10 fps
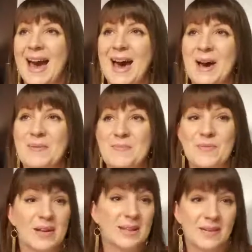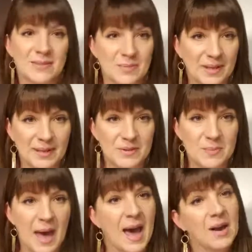Um, we'd love to bring those
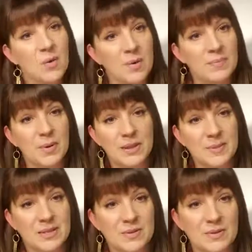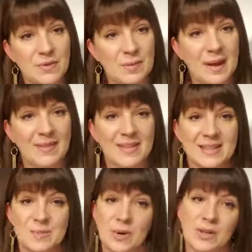back or put them into a format
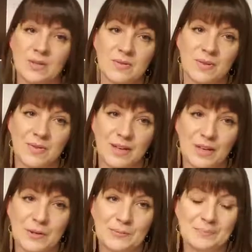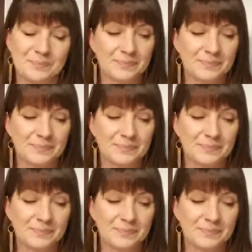that's more useful for you.